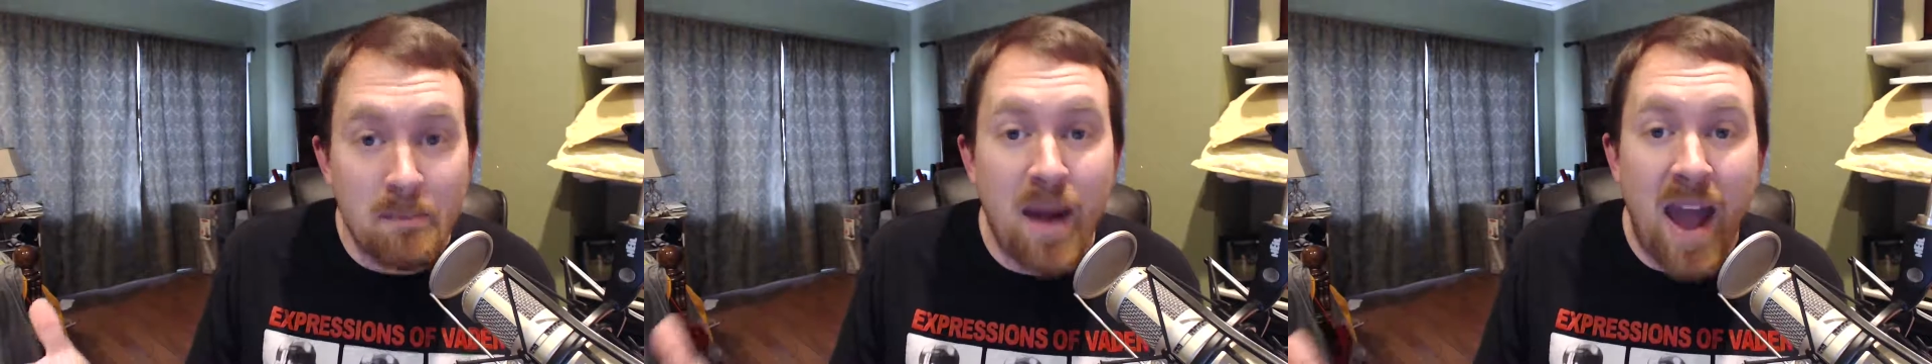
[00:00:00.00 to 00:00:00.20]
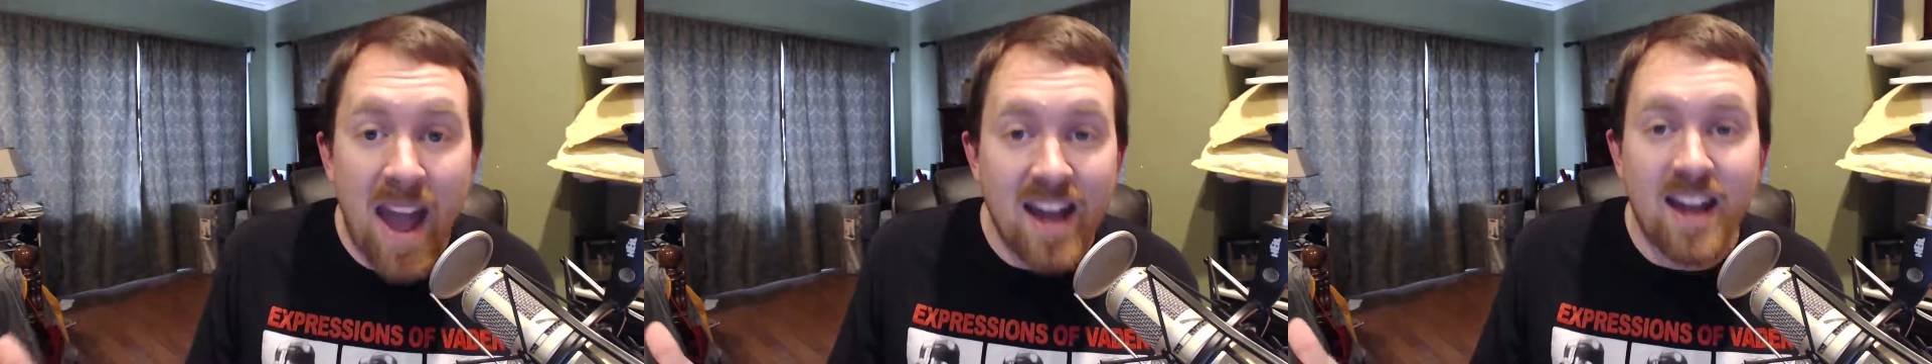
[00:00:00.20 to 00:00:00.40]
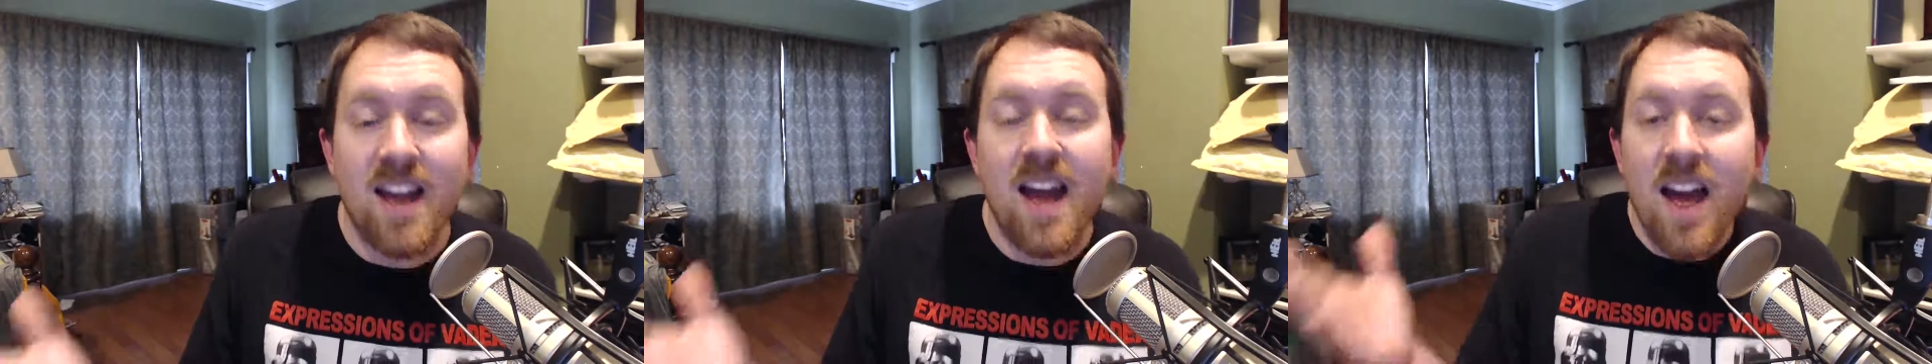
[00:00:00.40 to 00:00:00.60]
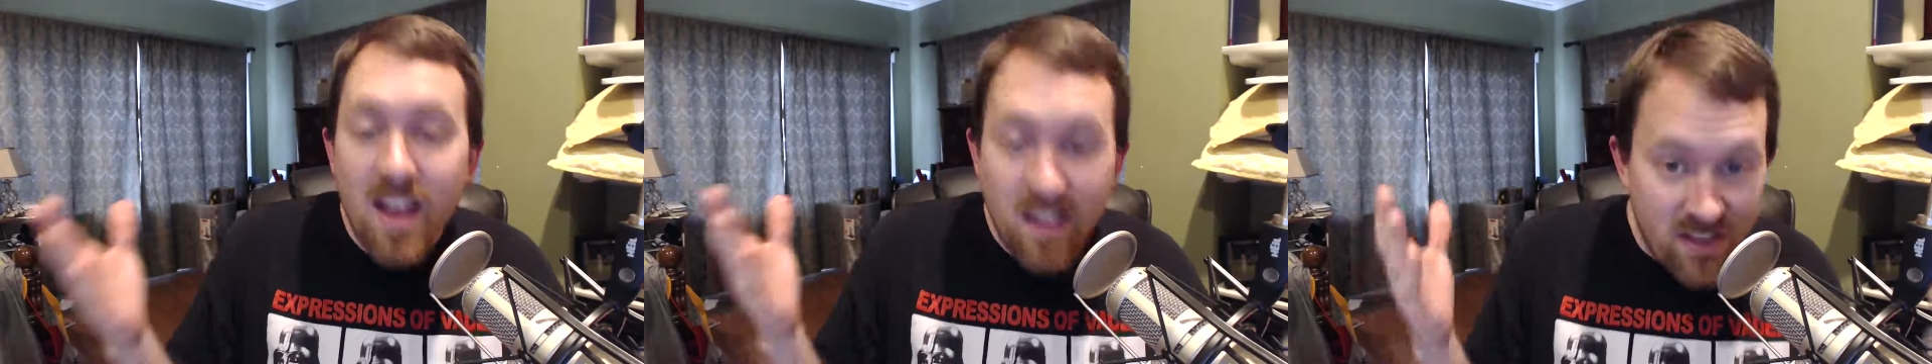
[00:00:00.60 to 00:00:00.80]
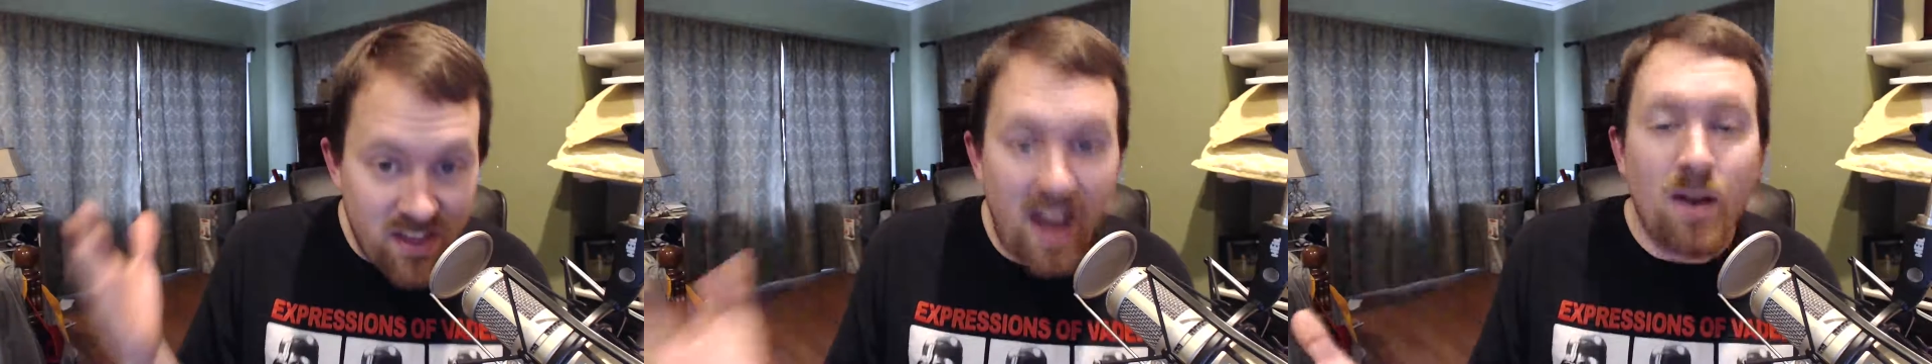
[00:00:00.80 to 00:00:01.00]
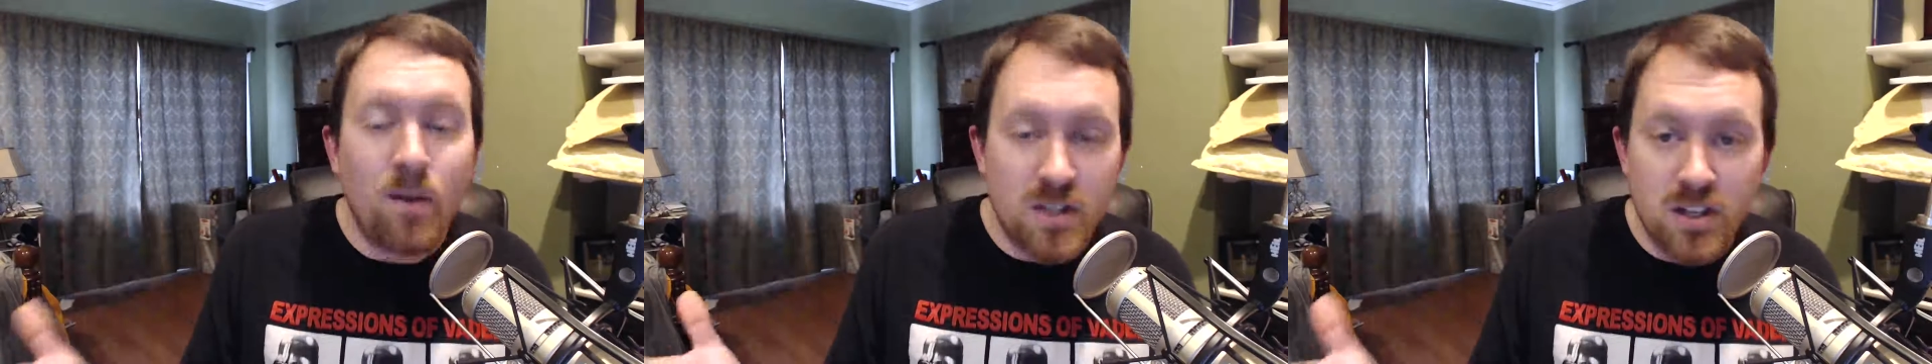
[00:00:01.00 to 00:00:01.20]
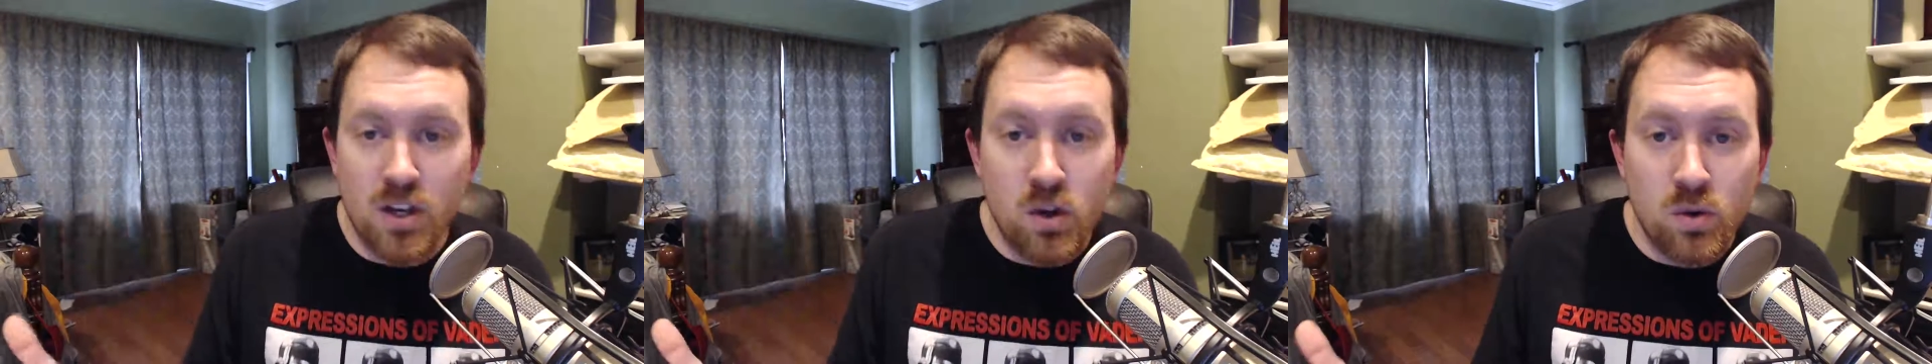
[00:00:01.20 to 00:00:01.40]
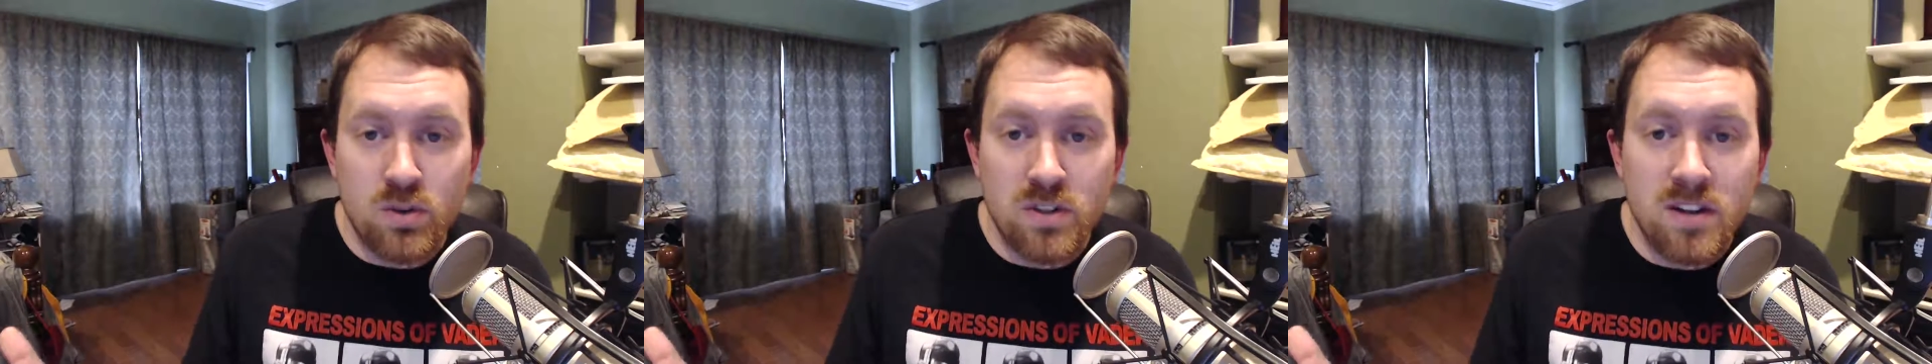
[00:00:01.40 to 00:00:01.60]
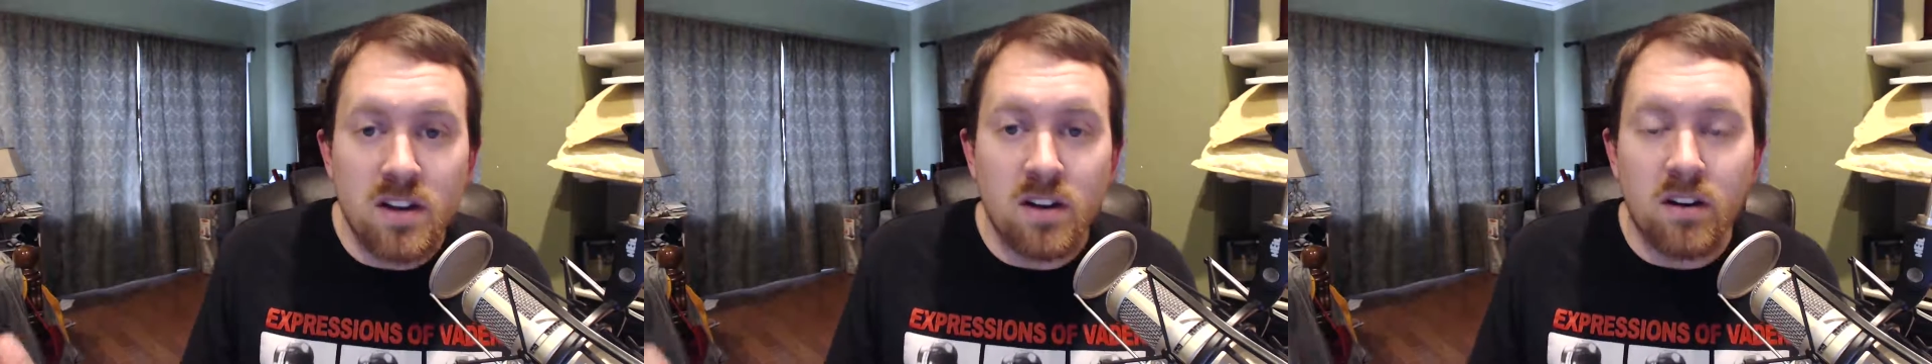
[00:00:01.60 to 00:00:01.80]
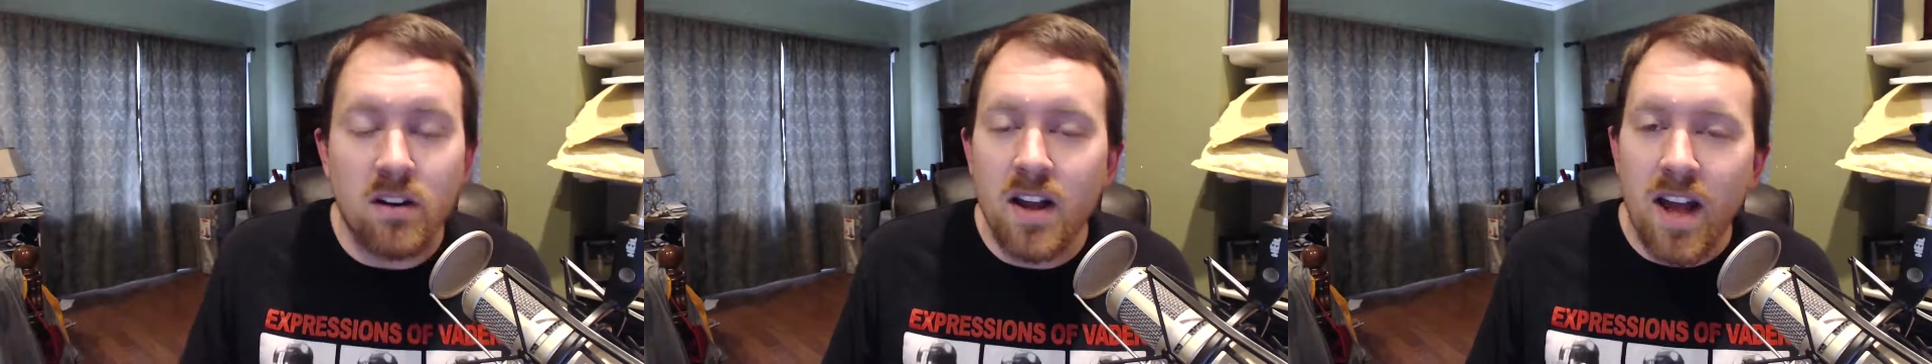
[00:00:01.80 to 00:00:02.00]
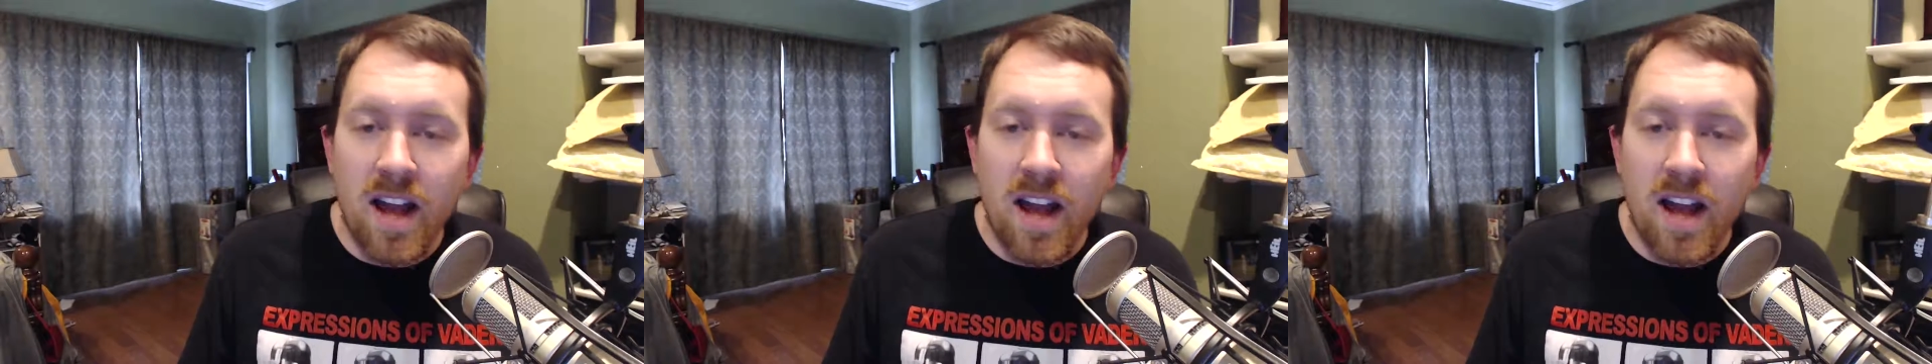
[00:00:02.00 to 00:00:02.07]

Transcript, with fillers: back, that was a huge deal.